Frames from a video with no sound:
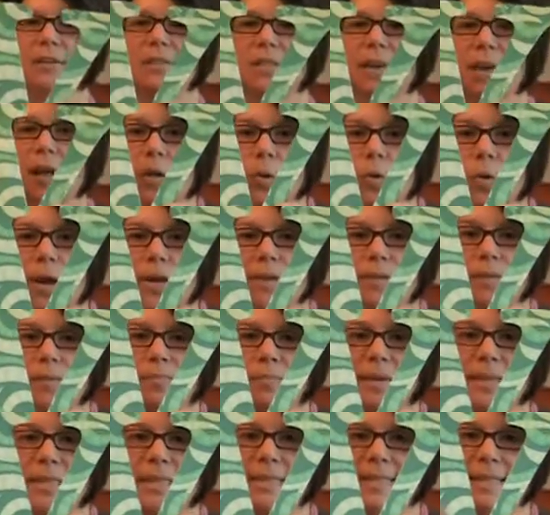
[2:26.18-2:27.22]
tell where I did
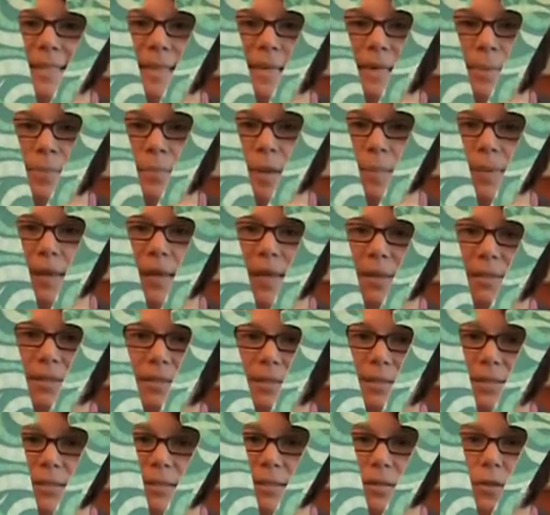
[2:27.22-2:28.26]
my seam because
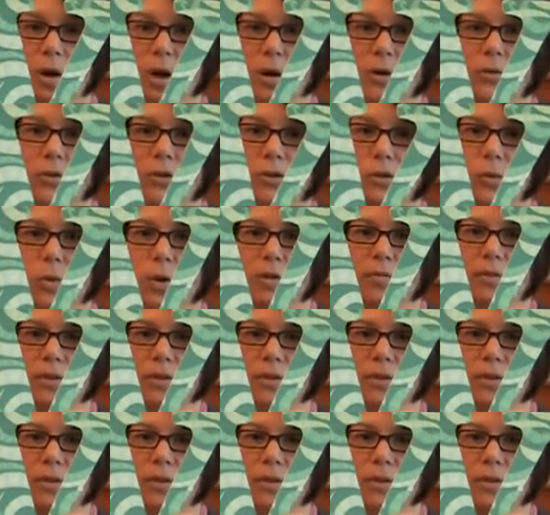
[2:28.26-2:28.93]
this is longer than 12